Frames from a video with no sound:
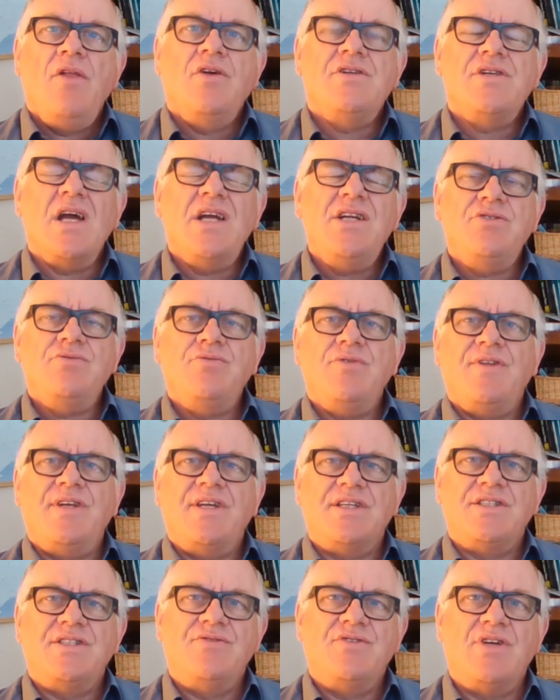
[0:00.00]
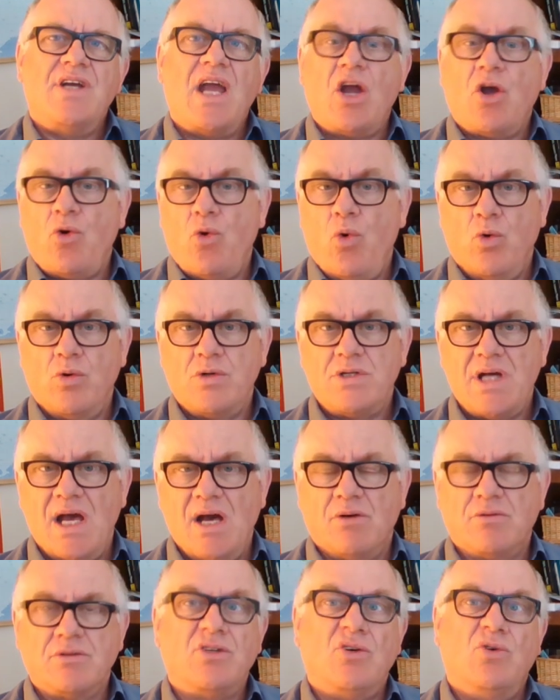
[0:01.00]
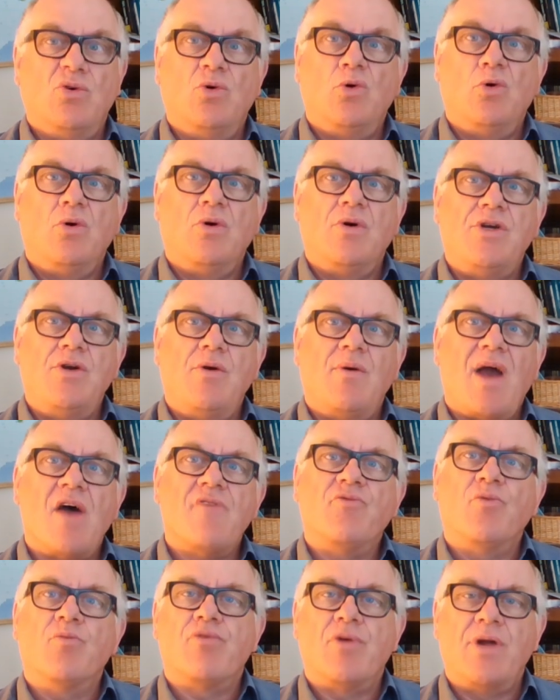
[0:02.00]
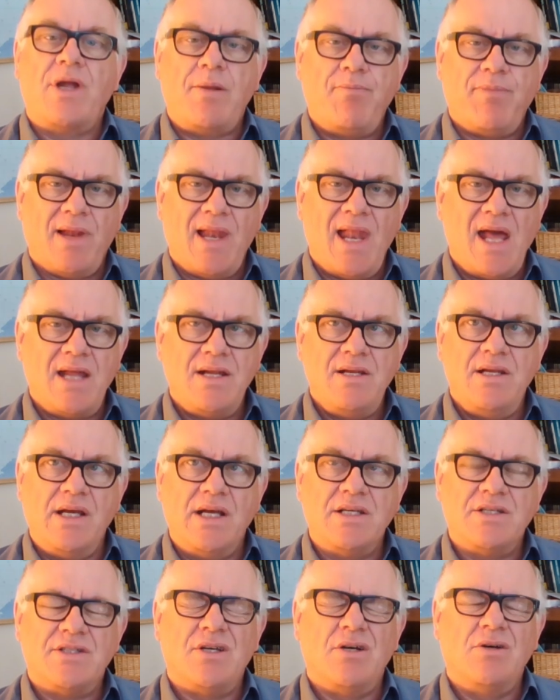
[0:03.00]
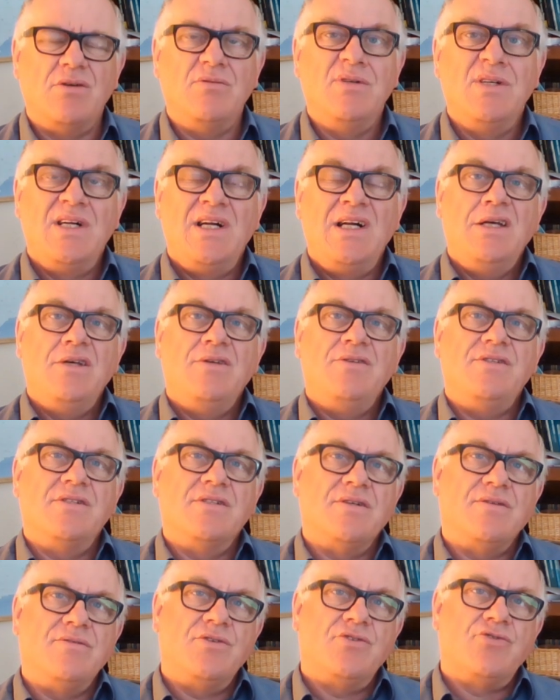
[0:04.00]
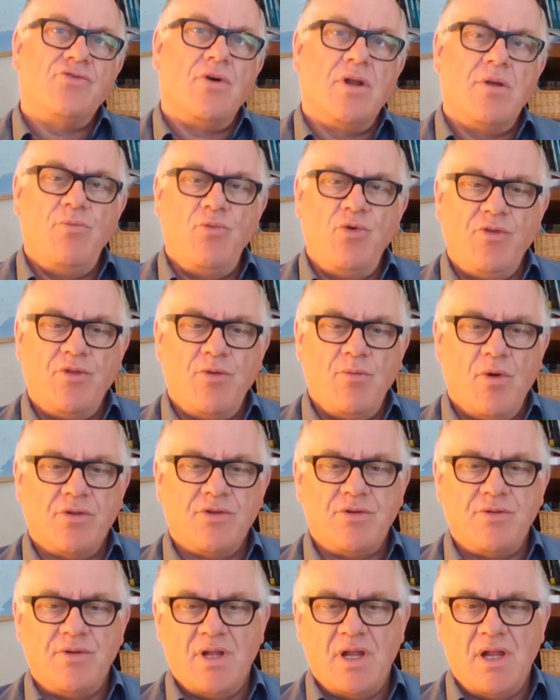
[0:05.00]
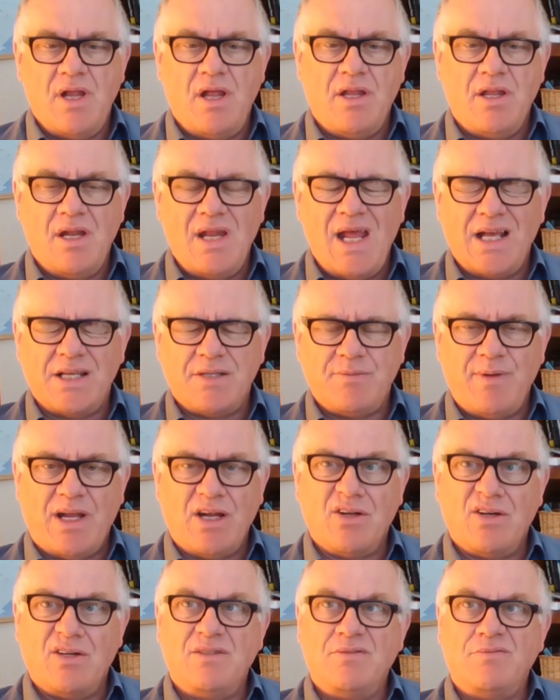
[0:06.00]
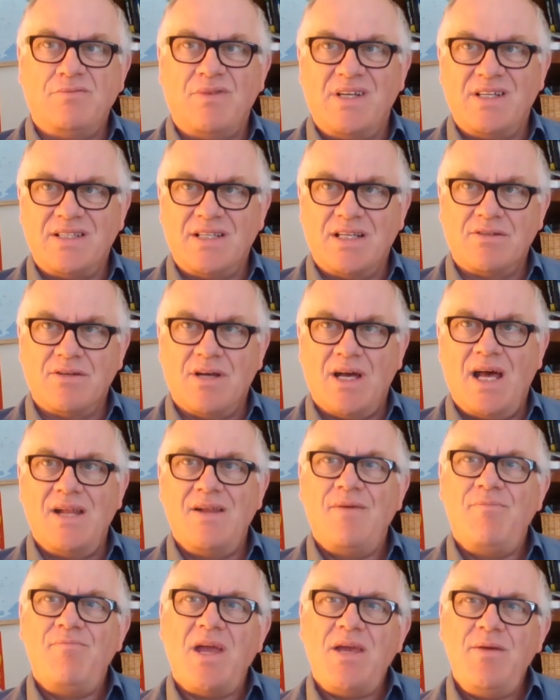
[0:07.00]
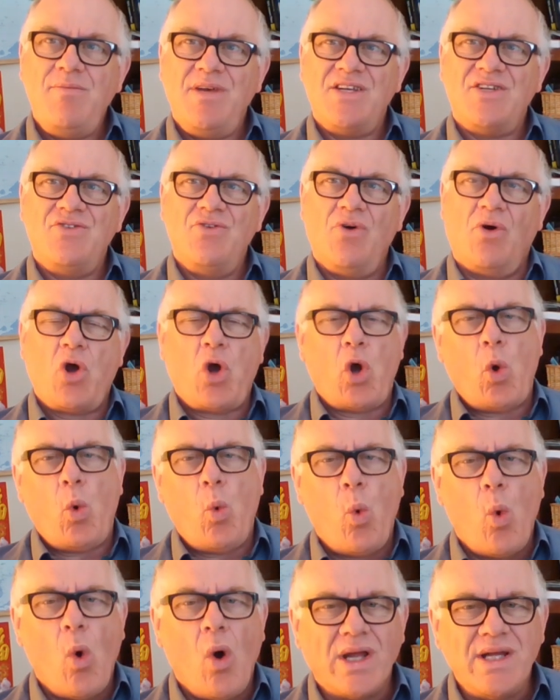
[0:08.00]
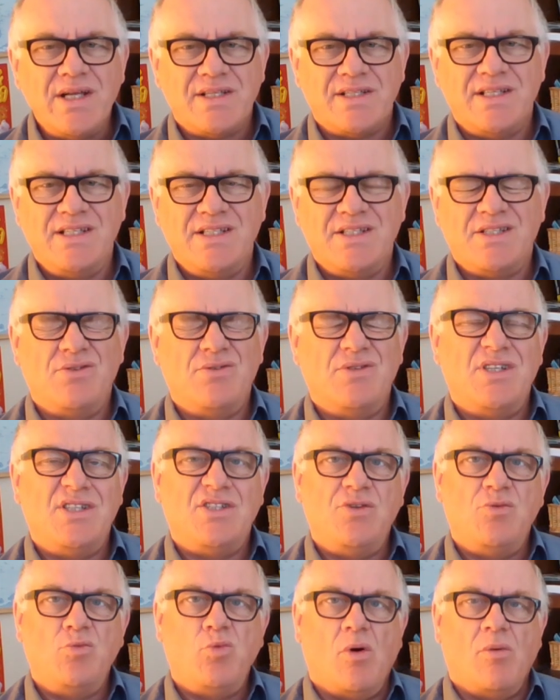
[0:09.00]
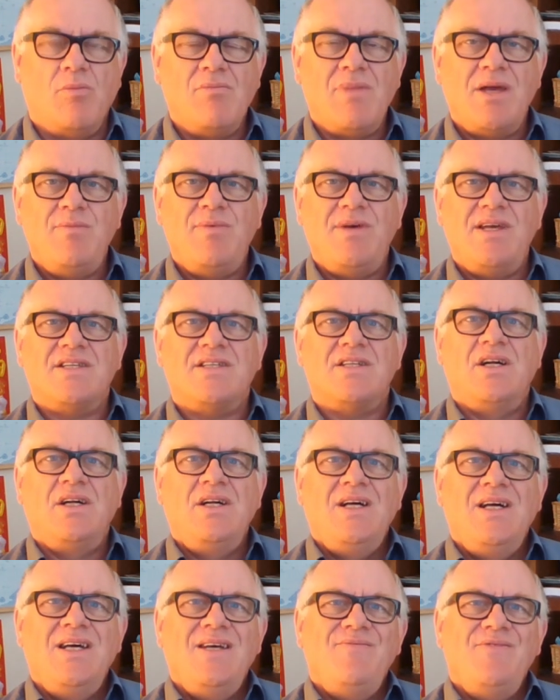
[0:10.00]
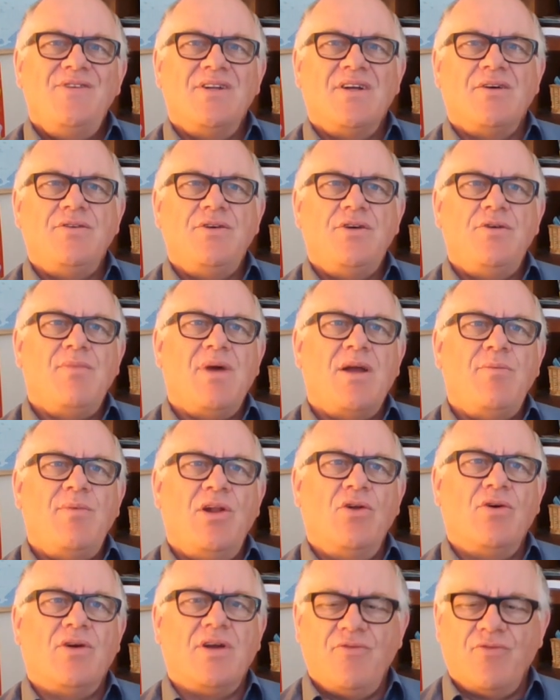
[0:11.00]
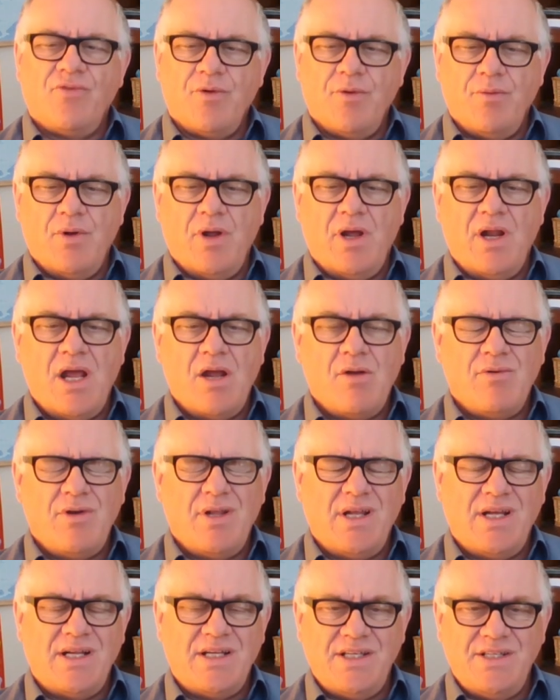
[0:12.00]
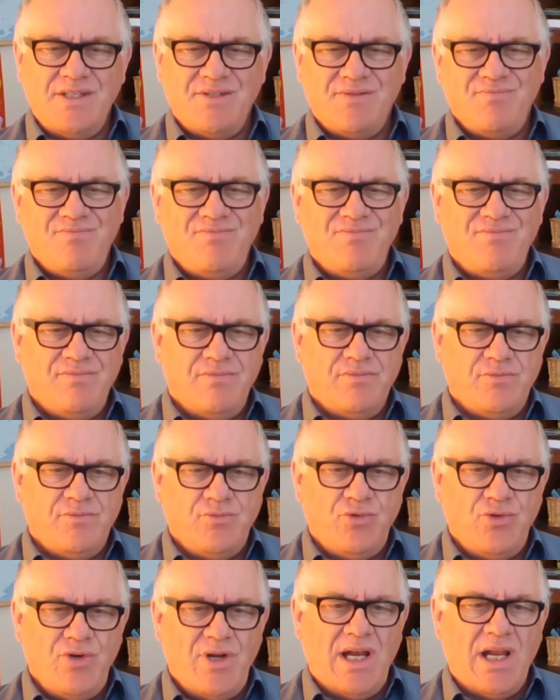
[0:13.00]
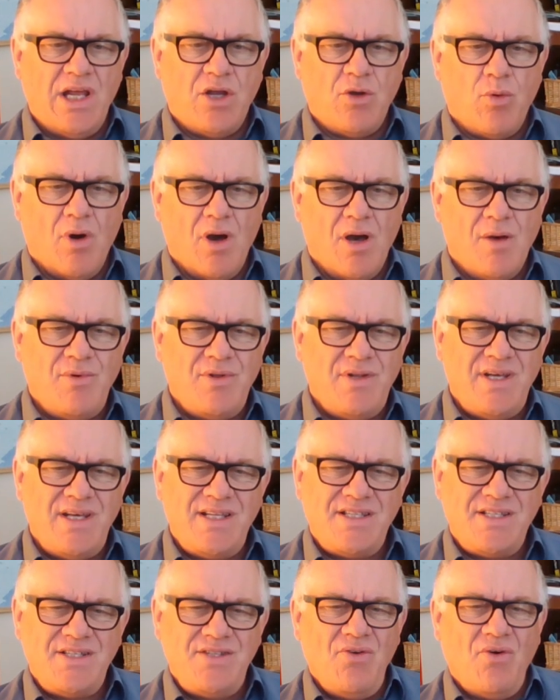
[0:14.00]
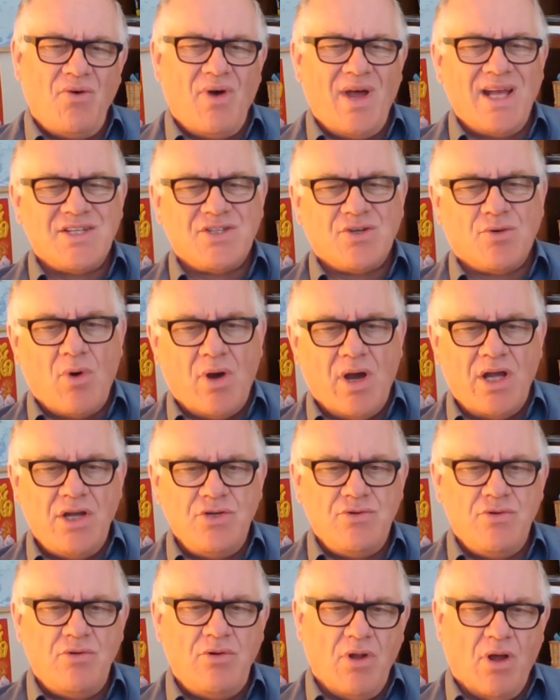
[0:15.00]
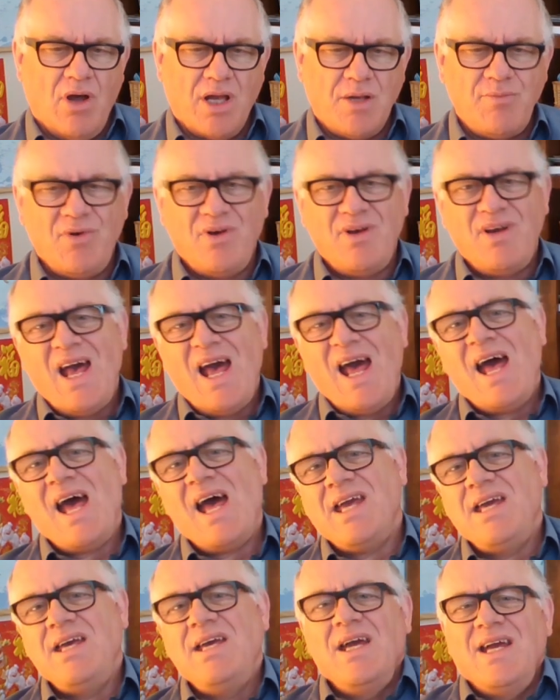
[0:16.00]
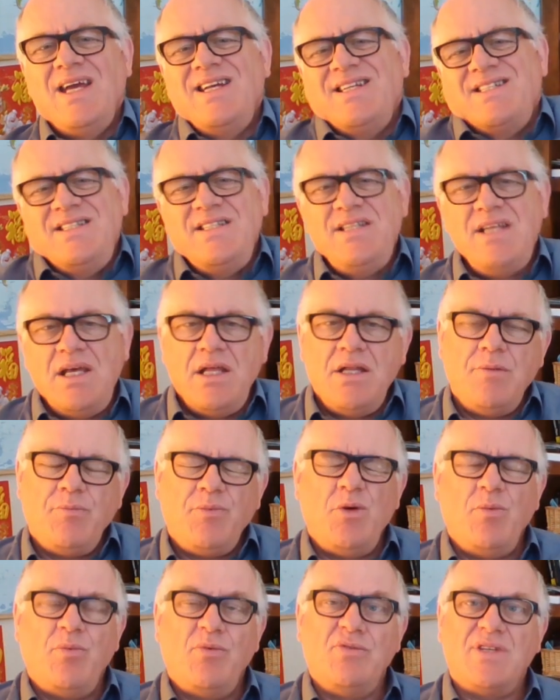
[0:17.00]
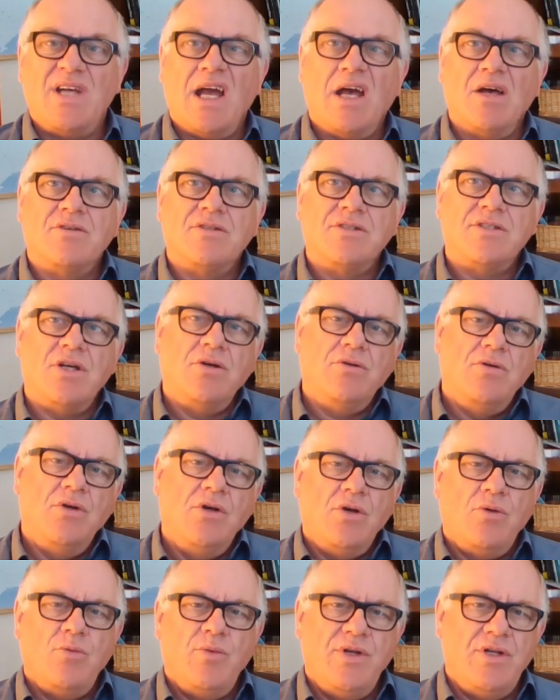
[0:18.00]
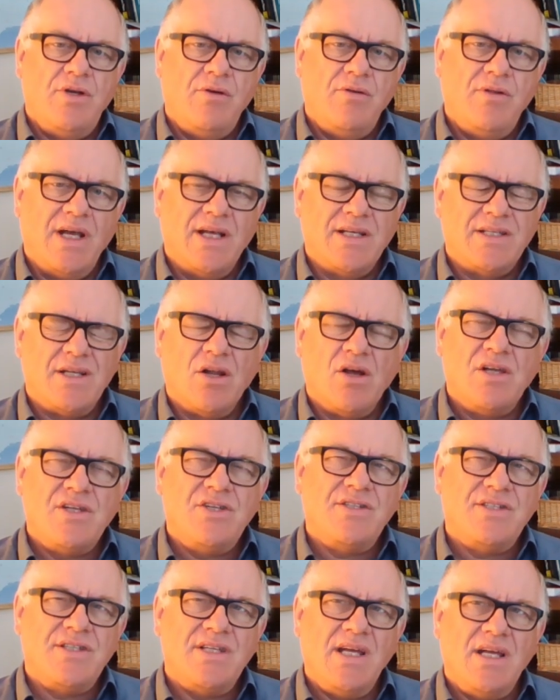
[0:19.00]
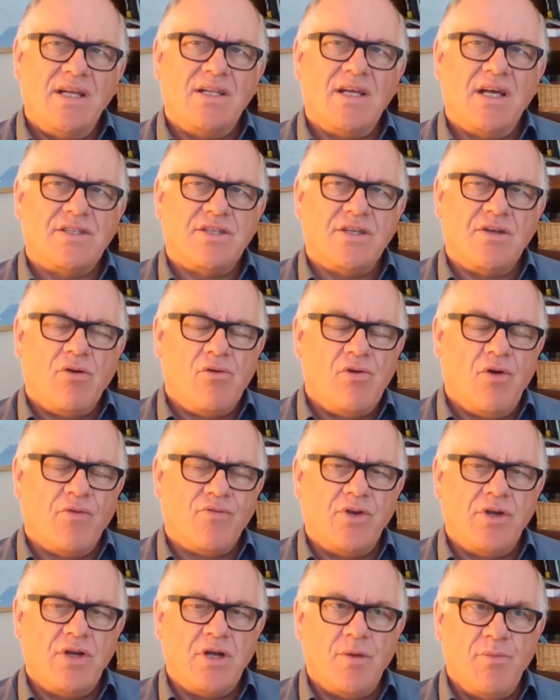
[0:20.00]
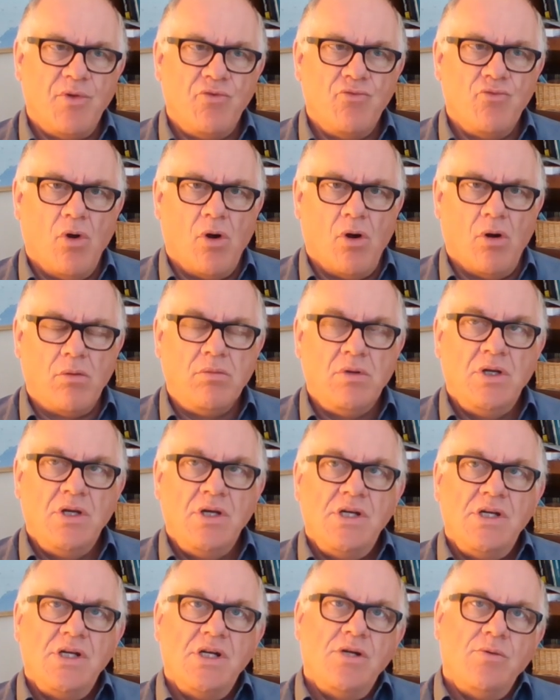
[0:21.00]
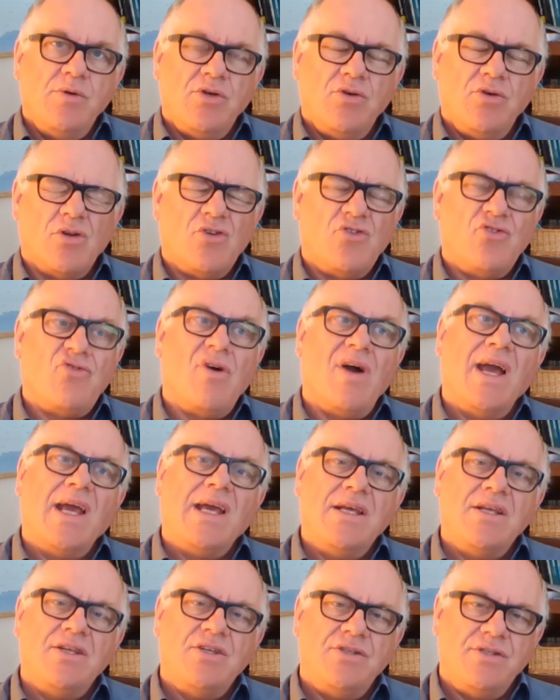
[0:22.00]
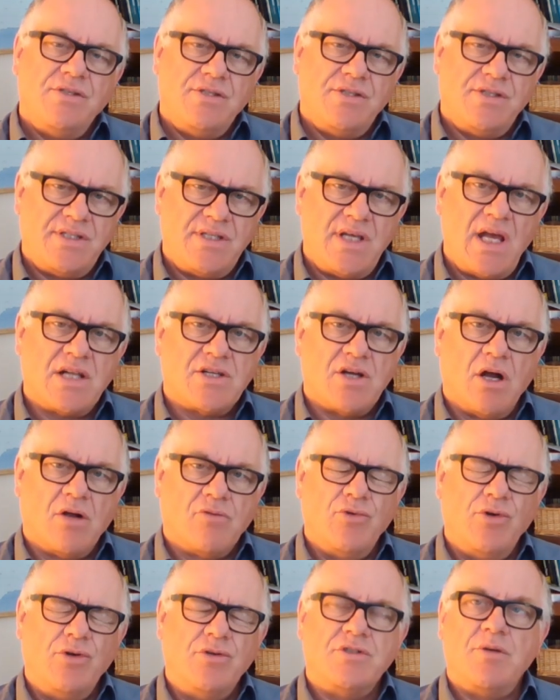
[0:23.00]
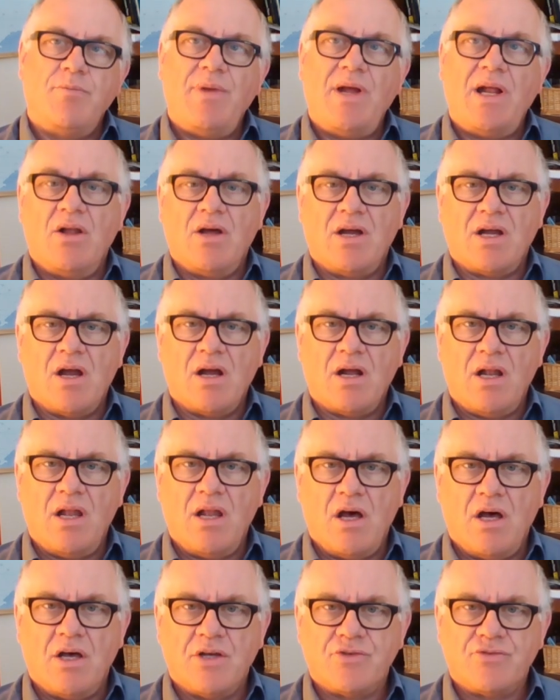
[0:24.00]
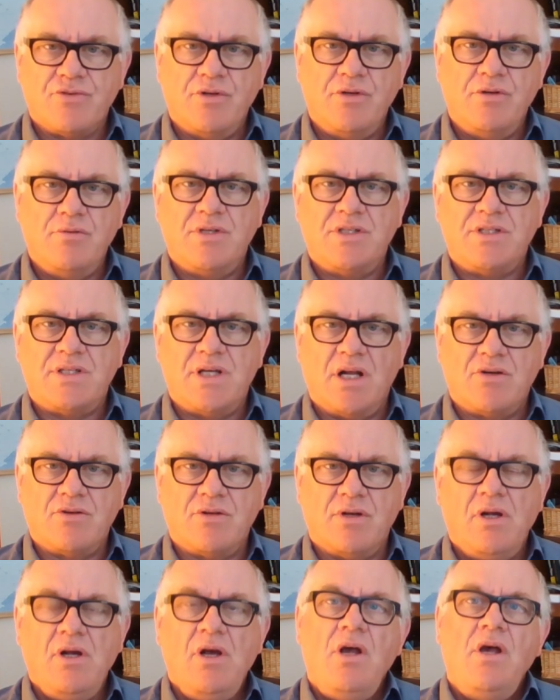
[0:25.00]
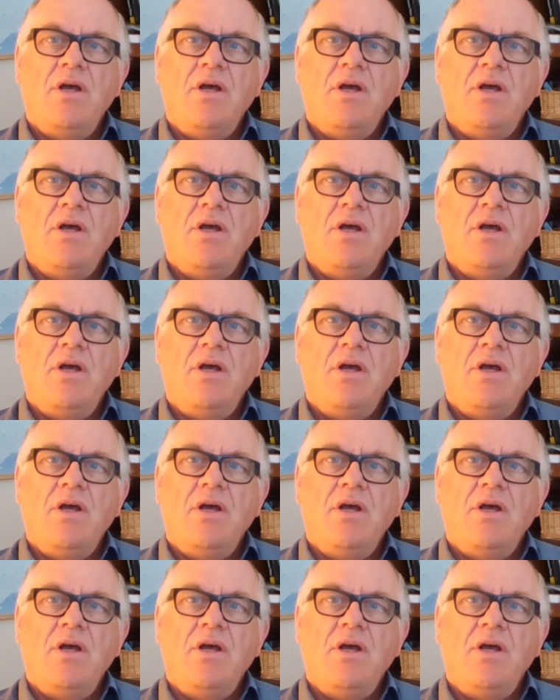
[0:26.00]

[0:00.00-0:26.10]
The danger of this is you get caught out, or you haven't pre-planned it, so you're trying to move them on to the next bit, etc. And maybe it's not quite as good as you want. Maybe it's you may be looking for an area that is really quiet, but it's not as quiet as you'd like. But hey, it's near the pupil's house, so we do this, and I just think that's very often can be wrong. We've got to try and set our routes a bit like a classroom, etc.